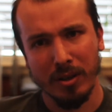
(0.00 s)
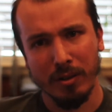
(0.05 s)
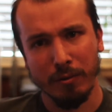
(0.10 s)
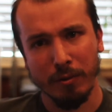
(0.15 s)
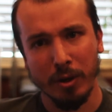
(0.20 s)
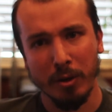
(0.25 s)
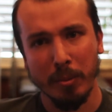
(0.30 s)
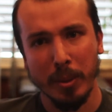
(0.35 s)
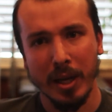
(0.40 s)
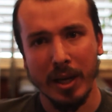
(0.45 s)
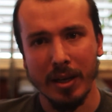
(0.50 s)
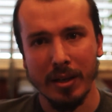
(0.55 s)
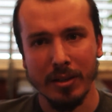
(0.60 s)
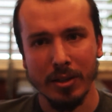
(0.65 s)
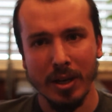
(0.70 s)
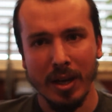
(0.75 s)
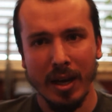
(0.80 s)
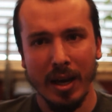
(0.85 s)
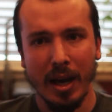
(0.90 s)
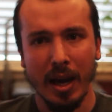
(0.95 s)
front
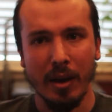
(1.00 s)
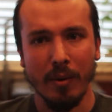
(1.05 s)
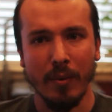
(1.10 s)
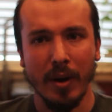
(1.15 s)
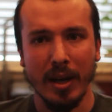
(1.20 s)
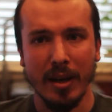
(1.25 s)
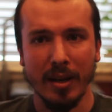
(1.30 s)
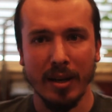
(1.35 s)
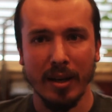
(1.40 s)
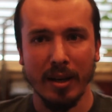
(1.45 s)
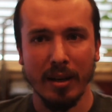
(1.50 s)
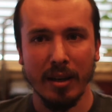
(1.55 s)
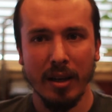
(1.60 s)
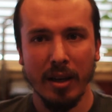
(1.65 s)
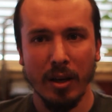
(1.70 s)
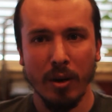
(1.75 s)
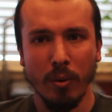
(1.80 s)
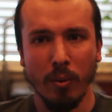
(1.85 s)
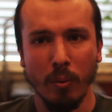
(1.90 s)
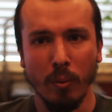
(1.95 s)
page, and writing
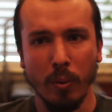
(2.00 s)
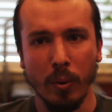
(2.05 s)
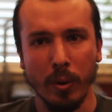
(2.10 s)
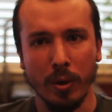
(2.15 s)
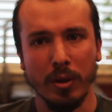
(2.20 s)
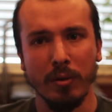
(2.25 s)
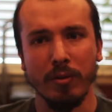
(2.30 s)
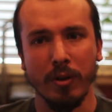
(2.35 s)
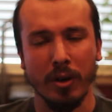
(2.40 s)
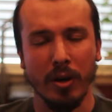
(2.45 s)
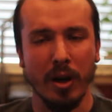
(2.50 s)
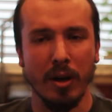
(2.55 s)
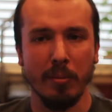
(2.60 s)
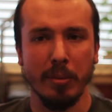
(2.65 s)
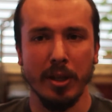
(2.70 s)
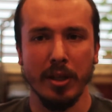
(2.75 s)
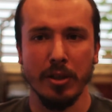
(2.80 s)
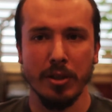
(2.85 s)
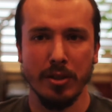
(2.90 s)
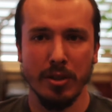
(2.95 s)
what you've
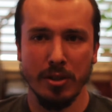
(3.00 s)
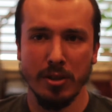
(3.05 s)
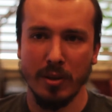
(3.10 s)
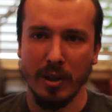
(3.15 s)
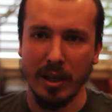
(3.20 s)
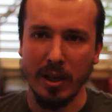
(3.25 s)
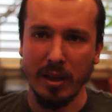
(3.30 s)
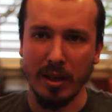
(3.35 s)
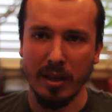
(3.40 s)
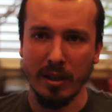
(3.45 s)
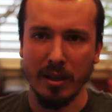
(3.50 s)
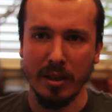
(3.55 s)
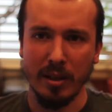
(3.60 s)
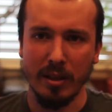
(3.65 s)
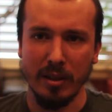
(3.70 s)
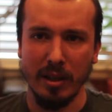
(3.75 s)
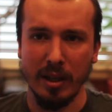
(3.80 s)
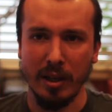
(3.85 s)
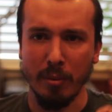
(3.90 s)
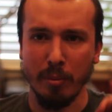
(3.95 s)
accomplished. So like
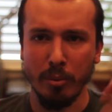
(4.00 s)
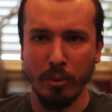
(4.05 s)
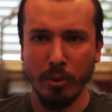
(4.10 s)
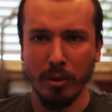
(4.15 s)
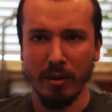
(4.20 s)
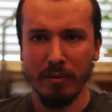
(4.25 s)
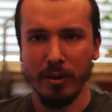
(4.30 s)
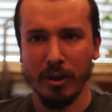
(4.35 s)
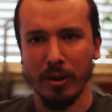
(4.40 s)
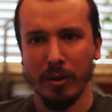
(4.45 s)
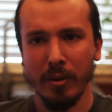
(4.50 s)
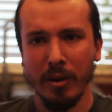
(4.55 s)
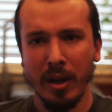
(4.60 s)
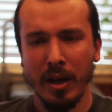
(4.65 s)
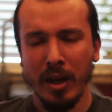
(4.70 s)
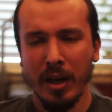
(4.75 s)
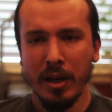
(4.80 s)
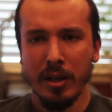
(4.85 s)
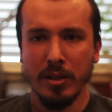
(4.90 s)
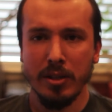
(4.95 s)
a preview.
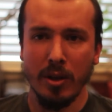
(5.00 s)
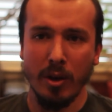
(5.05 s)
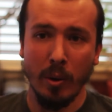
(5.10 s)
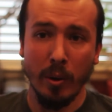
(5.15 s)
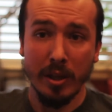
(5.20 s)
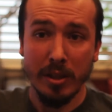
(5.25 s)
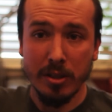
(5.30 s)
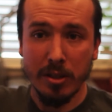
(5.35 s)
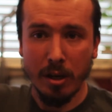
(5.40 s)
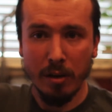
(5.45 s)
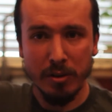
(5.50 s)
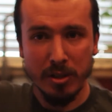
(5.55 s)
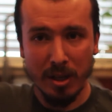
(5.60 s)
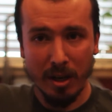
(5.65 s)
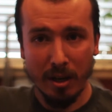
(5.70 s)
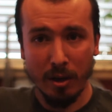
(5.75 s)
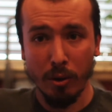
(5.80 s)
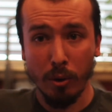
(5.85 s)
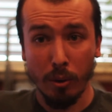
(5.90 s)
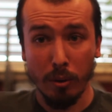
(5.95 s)
So instead of
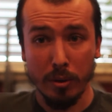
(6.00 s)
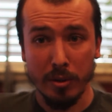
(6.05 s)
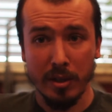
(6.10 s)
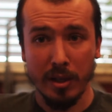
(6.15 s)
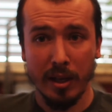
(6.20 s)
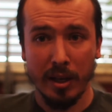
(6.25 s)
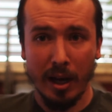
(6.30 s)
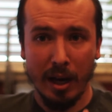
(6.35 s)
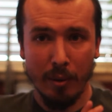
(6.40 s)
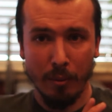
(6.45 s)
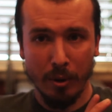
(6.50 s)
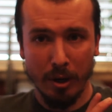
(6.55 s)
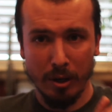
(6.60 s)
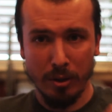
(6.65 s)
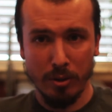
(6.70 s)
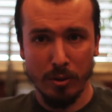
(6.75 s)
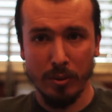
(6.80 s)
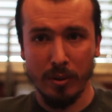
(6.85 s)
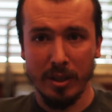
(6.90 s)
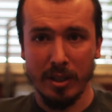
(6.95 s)
setting goals like I want to
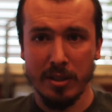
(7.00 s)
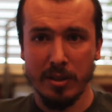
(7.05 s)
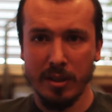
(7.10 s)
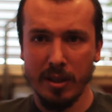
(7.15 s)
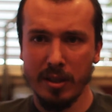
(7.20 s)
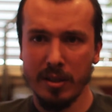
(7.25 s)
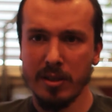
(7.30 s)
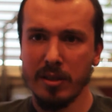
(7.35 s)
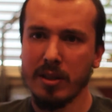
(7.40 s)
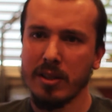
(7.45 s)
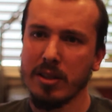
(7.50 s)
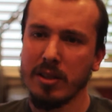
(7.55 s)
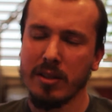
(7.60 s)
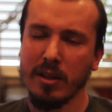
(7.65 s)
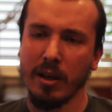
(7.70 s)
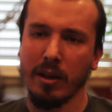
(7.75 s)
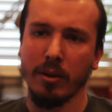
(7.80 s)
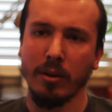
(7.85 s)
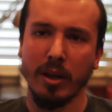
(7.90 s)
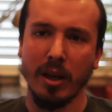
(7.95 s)
do these things, this is
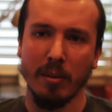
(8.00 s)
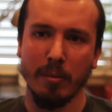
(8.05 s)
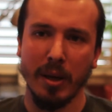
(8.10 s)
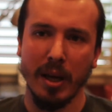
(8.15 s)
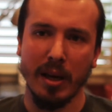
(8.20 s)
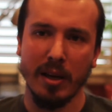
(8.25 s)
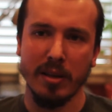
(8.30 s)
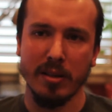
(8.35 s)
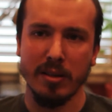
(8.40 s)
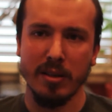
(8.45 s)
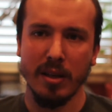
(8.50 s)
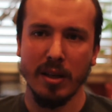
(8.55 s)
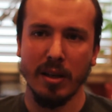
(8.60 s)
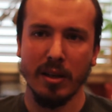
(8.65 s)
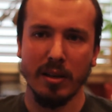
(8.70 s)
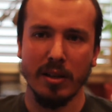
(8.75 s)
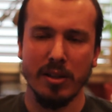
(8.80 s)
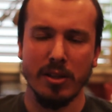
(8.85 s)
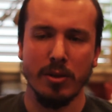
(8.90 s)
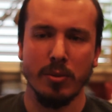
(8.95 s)
like looking back and
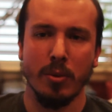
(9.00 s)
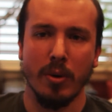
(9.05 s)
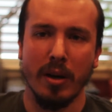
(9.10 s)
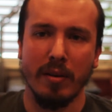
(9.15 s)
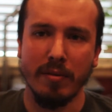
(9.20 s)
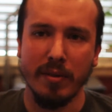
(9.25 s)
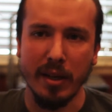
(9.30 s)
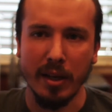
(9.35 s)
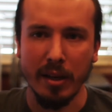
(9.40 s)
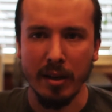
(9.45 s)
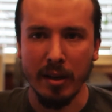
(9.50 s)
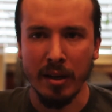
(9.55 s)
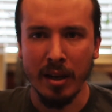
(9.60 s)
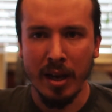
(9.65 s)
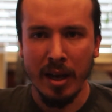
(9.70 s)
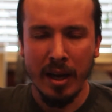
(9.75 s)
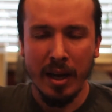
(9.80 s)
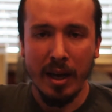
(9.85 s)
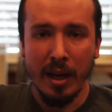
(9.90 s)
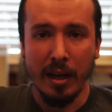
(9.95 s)
saying this is what I've done.
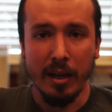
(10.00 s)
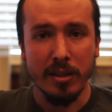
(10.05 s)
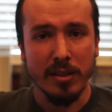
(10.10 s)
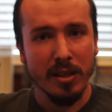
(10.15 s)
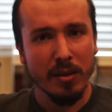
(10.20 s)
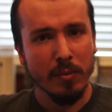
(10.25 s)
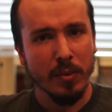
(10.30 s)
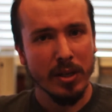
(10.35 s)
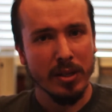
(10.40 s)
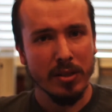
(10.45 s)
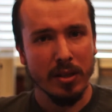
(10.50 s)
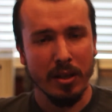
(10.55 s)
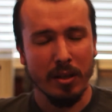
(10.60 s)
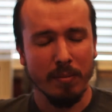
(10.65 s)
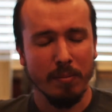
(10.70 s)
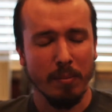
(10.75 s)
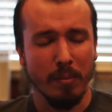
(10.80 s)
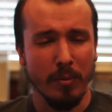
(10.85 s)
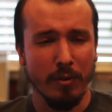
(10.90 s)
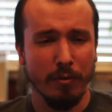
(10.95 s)
And in some ways it
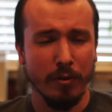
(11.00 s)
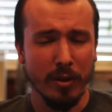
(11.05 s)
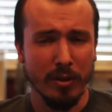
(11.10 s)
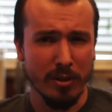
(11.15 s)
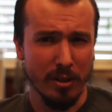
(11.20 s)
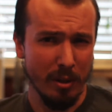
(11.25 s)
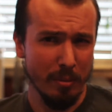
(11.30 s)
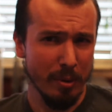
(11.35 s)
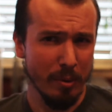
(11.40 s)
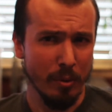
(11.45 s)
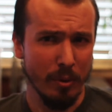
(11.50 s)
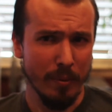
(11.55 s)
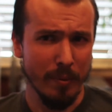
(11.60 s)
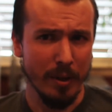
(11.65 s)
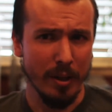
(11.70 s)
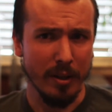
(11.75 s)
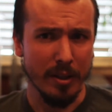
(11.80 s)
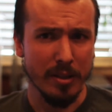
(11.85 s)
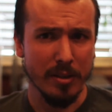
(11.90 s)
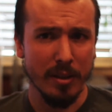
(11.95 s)
feels a little bit more
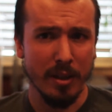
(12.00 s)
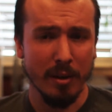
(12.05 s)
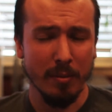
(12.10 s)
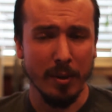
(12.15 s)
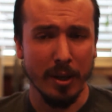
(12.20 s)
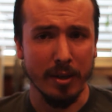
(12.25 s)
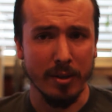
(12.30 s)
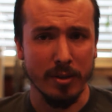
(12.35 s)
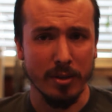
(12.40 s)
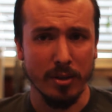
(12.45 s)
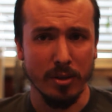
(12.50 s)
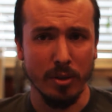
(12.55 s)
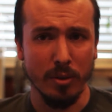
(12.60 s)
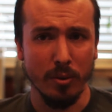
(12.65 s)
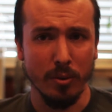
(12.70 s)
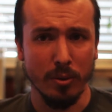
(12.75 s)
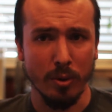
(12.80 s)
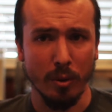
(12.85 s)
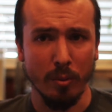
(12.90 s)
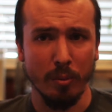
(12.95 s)
realistic because
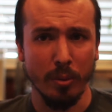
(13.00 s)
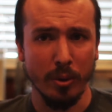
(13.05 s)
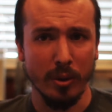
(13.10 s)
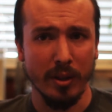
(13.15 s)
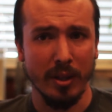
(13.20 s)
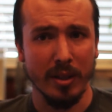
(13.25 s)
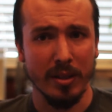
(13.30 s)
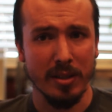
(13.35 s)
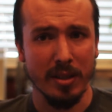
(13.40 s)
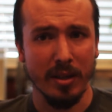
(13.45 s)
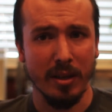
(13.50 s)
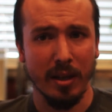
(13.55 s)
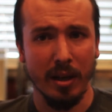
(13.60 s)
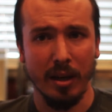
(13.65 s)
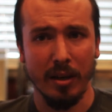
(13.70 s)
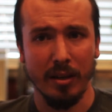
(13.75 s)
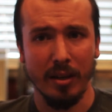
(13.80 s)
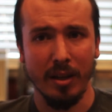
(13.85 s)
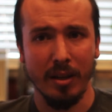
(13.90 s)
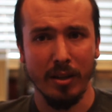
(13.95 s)
you don't put things in
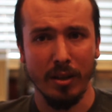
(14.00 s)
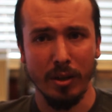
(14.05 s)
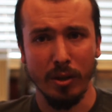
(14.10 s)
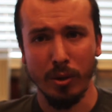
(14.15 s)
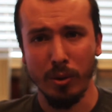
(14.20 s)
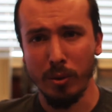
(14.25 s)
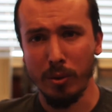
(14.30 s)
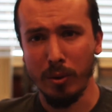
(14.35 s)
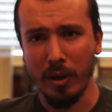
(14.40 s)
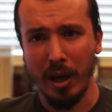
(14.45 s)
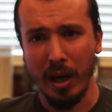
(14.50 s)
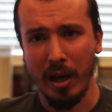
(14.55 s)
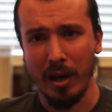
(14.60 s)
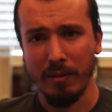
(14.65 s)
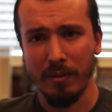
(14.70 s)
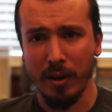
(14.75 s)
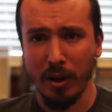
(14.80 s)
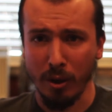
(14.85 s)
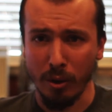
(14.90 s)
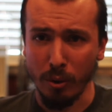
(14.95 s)
there that you
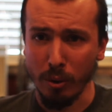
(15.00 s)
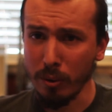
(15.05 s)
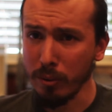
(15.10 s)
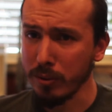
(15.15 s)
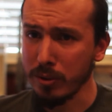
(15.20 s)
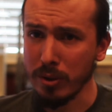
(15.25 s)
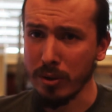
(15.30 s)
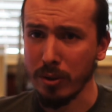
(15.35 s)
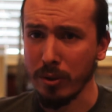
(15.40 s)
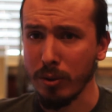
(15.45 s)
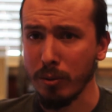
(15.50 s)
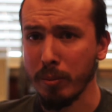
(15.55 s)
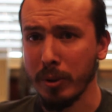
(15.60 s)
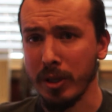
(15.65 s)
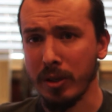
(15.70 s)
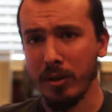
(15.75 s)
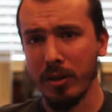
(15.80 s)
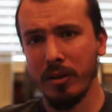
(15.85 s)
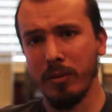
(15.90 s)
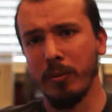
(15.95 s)
have a goal to do but
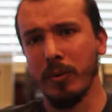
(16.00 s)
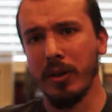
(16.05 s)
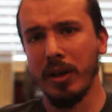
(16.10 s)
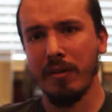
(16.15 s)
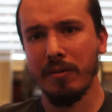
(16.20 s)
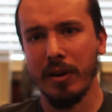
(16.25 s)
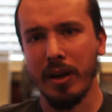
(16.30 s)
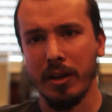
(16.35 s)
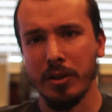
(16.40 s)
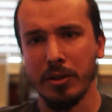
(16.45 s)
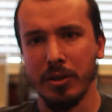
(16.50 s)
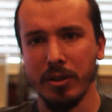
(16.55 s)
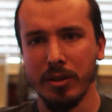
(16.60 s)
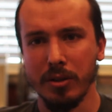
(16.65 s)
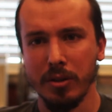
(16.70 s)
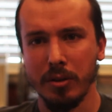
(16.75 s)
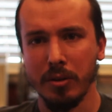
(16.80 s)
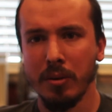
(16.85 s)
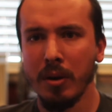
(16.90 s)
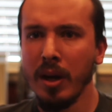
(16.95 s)
you will never actually
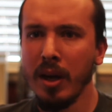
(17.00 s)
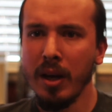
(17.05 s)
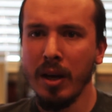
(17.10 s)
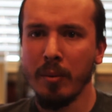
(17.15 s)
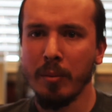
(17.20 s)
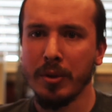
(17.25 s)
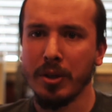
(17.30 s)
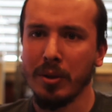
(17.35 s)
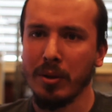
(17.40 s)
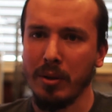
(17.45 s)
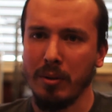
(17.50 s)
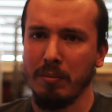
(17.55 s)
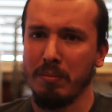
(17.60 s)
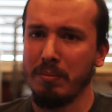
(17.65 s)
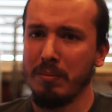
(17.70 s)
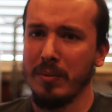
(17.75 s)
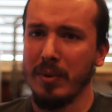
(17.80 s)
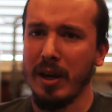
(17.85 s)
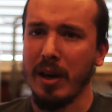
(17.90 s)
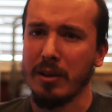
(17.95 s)
do, but you'll
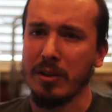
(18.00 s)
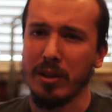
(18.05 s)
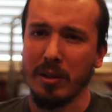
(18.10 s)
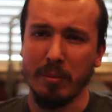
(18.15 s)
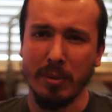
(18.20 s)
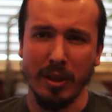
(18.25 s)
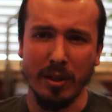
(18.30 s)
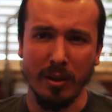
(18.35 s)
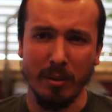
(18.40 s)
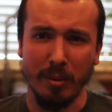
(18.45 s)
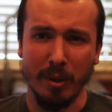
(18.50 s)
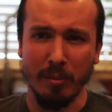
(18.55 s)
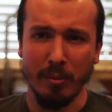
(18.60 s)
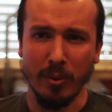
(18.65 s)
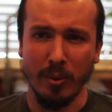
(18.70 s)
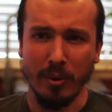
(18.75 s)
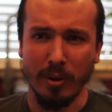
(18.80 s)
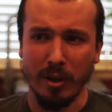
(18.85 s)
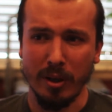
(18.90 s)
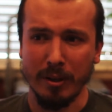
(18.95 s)
actually be a little bit
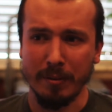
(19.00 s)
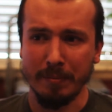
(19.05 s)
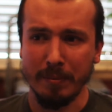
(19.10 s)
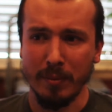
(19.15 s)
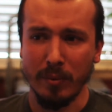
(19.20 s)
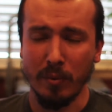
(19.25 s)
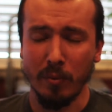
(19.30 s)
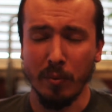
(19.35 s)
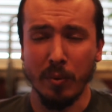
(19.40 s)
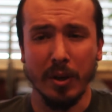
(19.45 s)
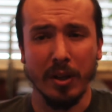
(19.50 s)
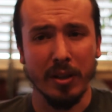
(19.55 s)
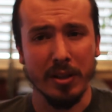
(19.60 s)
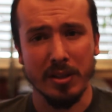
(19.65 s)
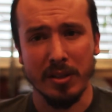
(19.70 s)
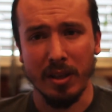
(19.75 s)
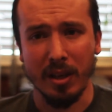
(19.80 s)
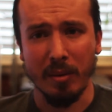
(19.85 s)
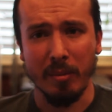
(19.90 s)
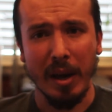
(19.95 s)
more
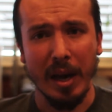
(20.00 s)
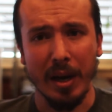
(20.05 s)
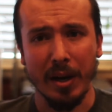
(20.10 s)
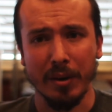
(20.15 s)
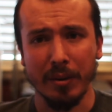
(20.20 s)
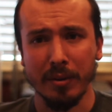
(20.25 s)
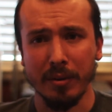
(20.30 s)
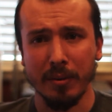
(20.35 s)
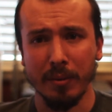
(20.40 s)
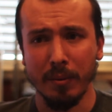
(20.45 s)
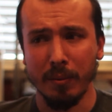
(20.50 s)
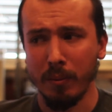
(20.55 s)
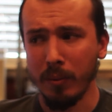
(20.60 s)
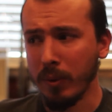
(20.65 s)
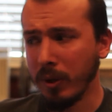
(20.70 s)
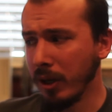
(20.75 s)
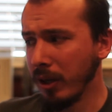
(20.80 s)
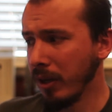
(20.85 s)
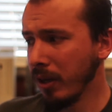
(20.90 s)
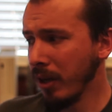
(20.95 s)
realistic about
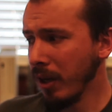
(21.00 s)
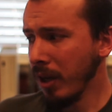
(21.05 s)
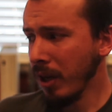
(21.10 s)
what